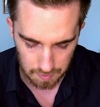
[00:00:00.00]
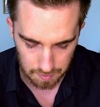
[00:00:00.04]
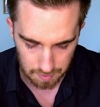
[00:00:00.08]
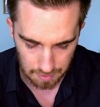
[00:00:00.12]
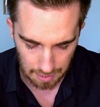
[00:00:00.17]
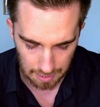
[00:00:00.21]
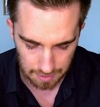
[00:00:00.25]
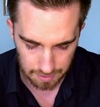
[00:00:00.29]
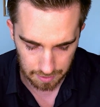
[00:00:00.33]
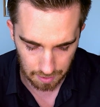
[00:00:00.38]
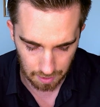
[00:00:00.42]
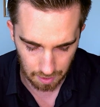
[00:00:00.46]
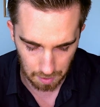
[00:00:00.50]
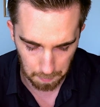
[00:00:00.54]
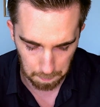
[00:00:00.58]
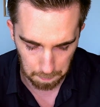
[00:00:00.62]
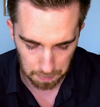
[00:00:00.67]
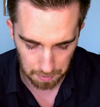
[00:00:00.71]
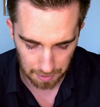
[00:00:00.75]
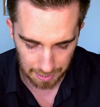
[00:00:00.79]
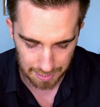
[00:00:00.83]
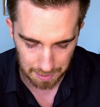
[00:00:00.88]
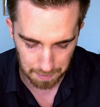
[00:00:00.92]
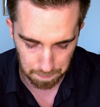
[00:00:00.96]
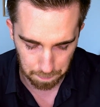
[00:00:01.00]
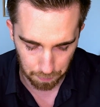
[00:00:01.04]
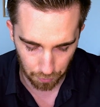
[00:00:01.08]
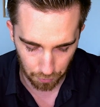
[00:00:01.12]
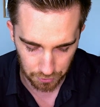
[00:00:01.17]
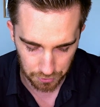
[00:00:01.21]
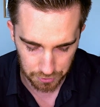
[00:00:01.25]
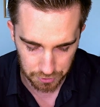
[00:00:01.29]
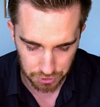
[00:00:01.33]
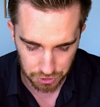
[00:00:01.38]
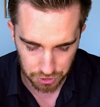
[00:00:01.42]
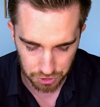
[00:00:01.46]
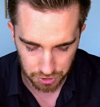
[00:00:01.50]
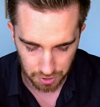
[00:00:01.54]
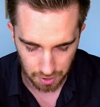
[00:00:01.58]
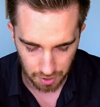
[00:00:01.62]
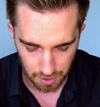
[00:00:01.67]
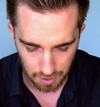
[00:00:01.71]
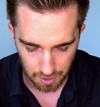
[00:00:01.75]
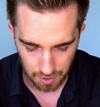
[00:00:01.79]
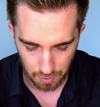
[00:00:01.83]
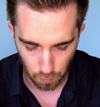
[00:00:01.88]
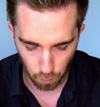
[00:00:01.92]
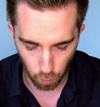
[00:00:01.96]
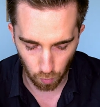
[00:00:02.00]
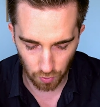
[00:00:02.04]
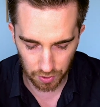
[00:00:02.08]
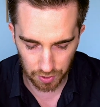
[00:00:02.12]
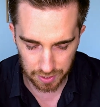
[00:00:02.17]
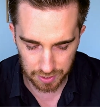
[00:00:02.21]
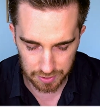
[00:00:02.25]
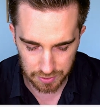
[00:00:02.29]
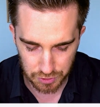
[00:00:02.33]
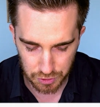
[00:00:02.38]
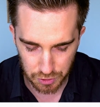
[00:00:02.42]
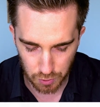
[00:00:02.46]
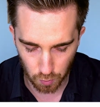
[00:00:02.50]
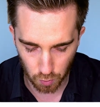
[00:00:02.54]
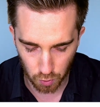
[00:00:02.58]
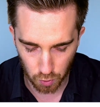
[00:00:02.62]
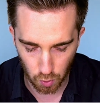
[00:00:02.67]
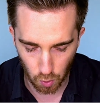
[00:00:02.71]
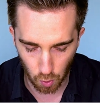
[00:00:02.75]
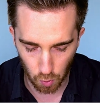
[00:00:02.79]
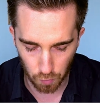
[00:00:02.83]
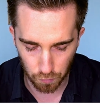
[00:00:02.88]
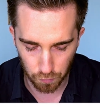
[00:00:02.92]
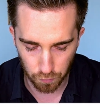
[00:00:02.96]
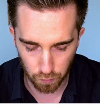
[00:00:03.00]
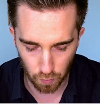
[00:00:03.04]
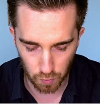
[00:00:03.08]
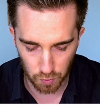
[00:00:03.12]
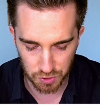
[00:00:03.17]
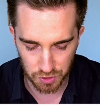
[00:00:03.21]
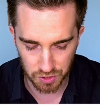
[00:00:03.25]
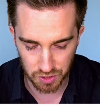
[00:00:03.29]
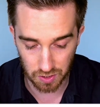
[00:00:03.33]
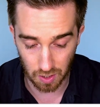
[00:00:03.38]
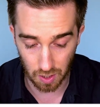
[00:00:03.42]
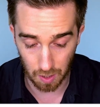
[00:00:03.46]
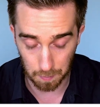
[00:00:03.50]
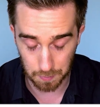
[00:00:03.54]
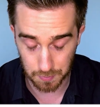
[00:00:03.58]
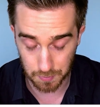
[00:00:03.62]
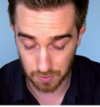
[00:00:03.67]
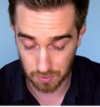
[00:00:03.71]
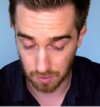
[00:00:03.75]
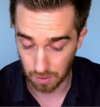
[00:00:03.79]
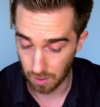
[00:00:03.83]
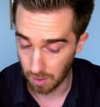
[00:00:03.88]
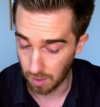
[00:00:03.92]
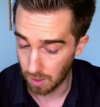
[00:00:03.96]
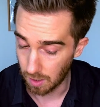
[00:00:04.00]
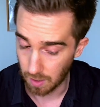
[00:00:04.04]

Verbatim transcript: Then Blake Birch, what is your goal for subs?